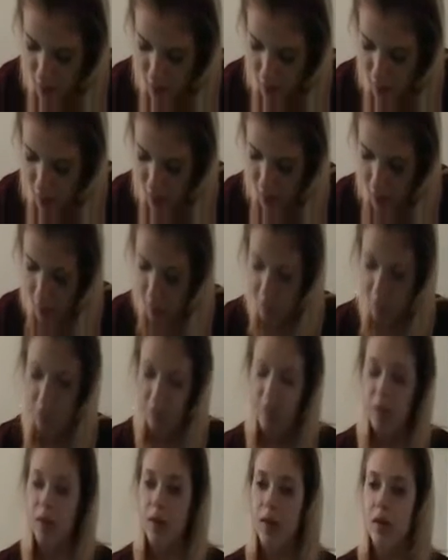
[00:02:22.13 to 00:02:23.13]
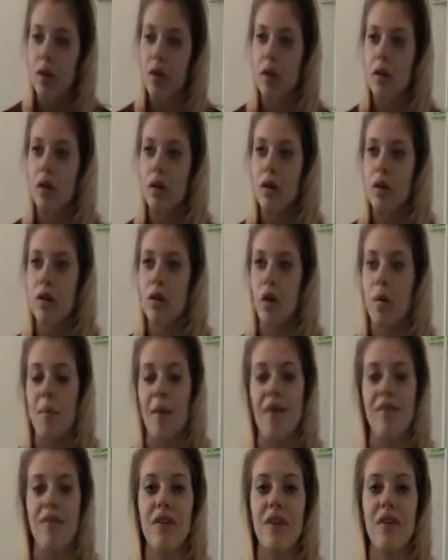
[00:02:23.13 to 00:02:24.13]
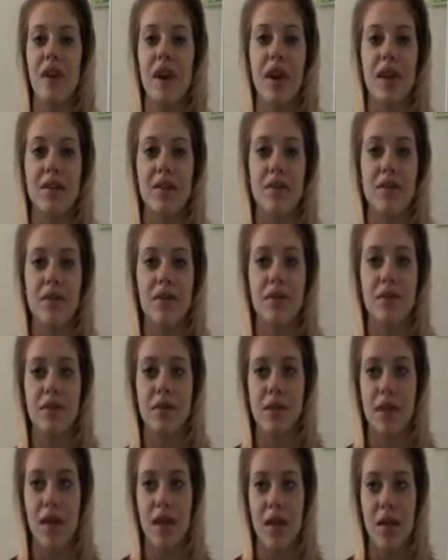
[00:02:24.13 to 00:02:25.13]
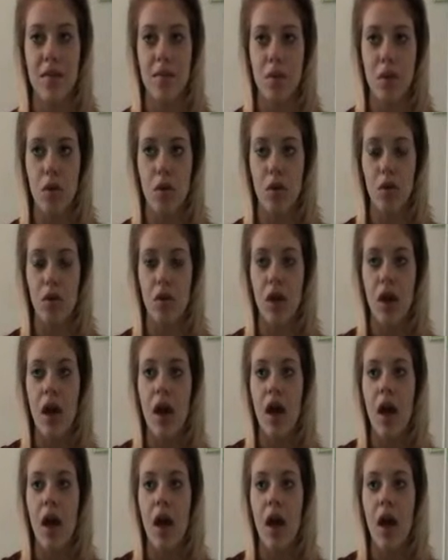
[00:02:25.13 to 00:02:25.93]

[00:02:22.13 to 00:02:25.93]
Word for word: But on May 5th, I got to see him move.